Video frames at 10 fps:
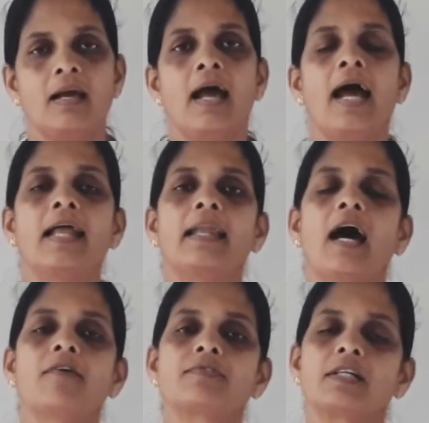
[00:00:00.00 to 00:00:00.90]
And
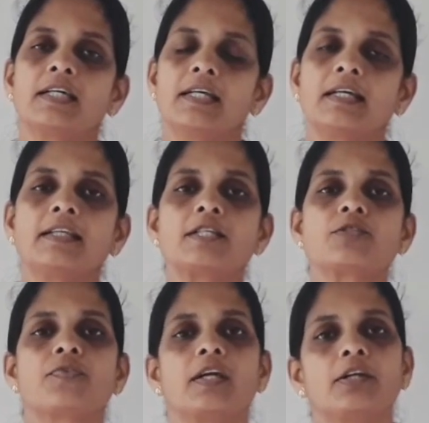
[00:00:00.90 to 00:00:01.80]
after hearing
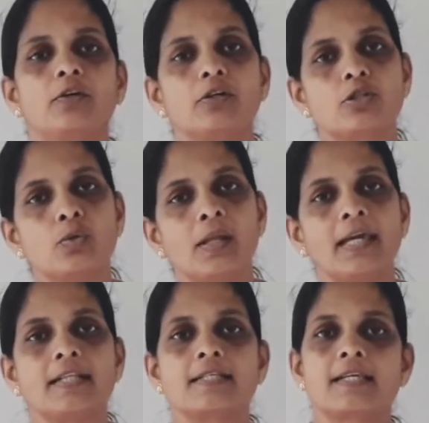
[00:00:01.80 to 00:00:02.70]
this video
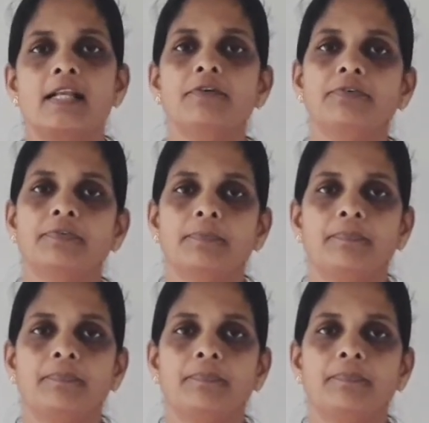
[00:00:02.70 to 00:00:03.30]
today itself,